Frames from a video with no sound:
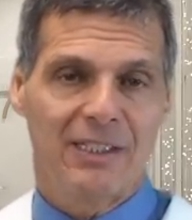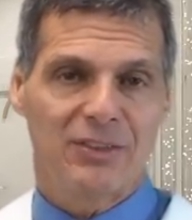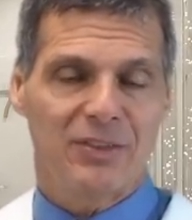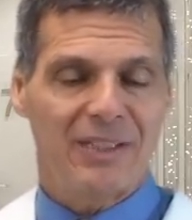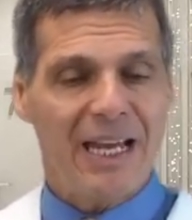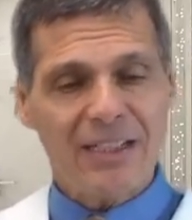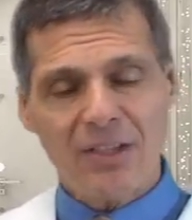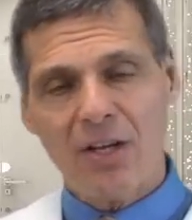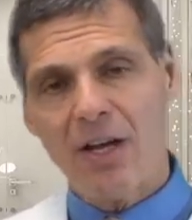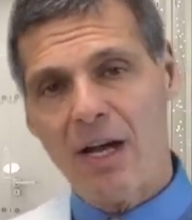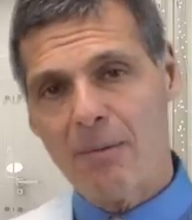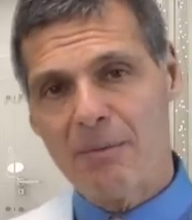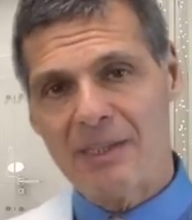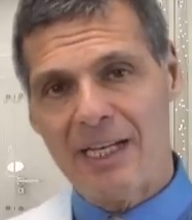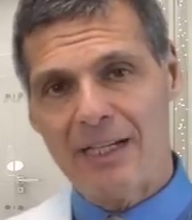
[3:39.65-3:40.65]
So that
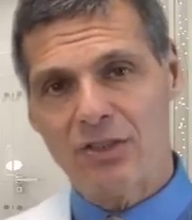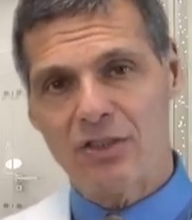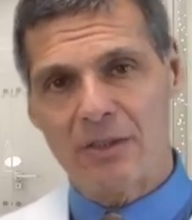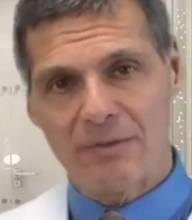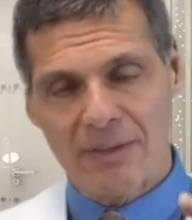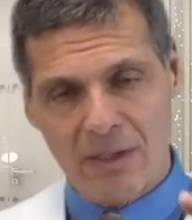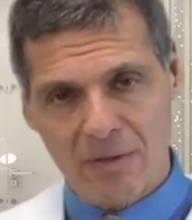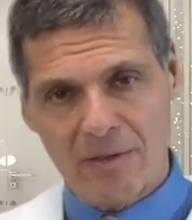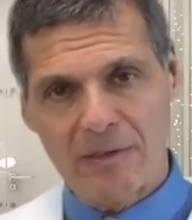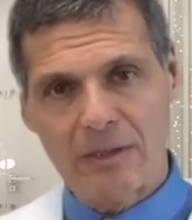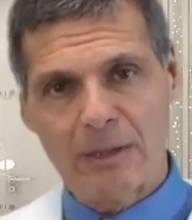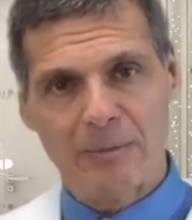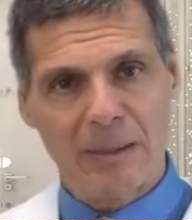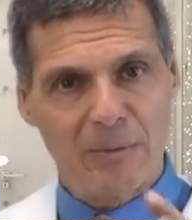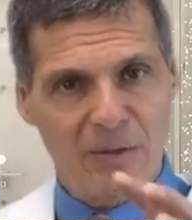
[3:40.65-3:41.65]
combination of
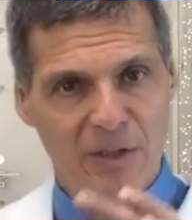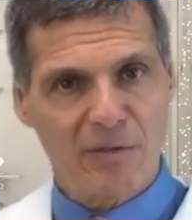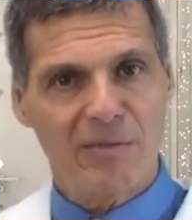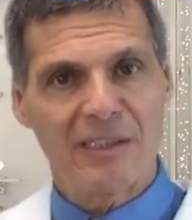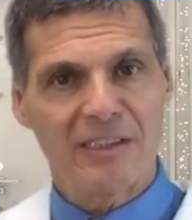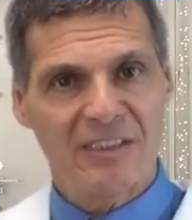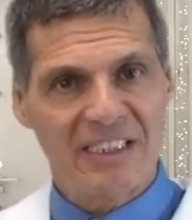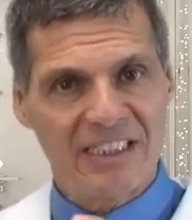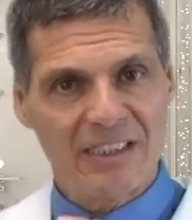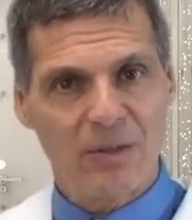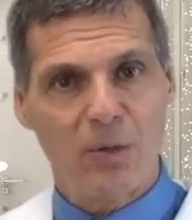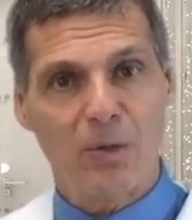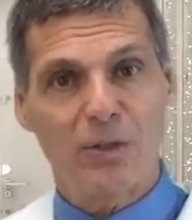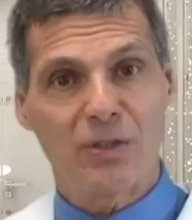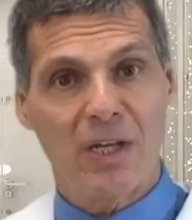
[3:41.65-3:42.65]
L-glutamine with
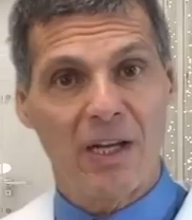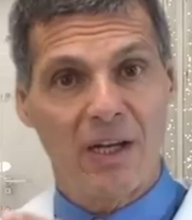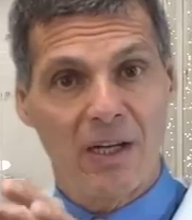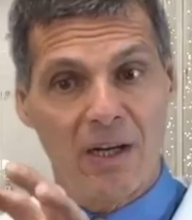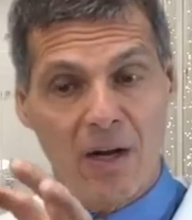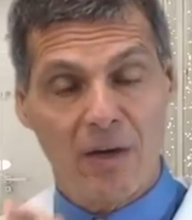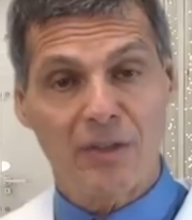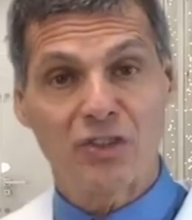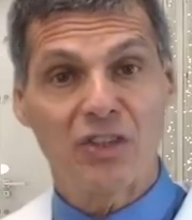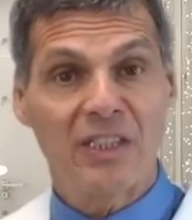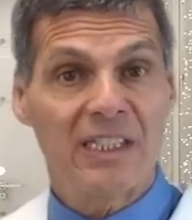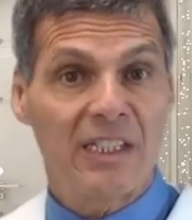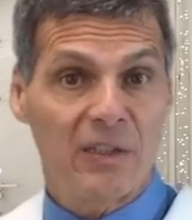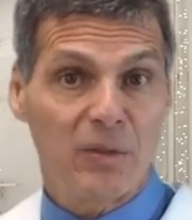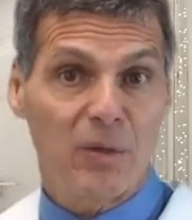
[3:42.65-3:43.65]
creatine or
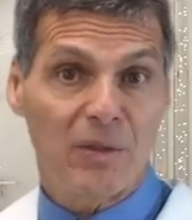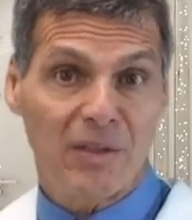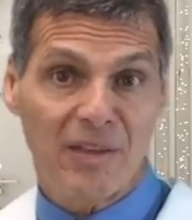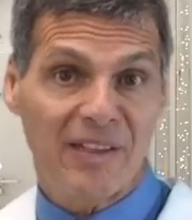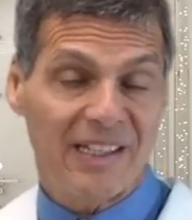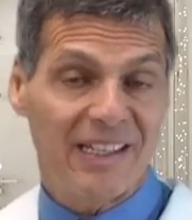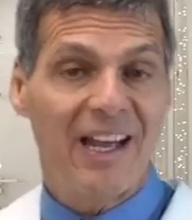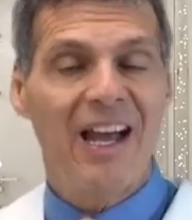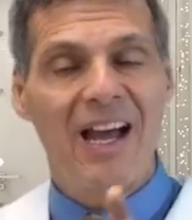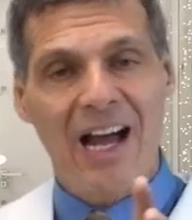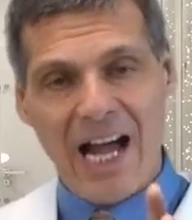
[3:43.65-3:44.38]
arginine and ornithine,